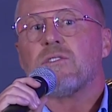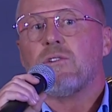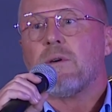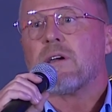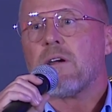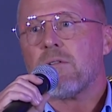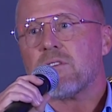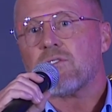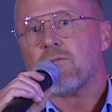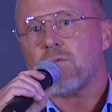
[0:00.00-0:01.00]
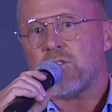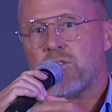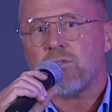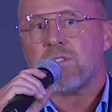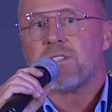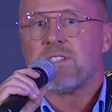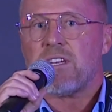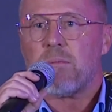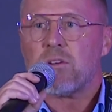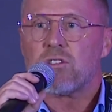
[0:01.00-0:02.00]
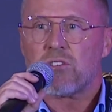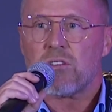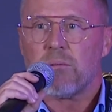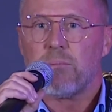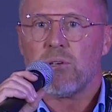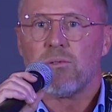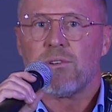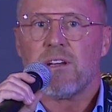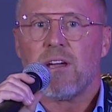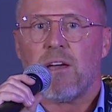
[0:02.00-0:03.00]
you are going to reduce the damage to the building,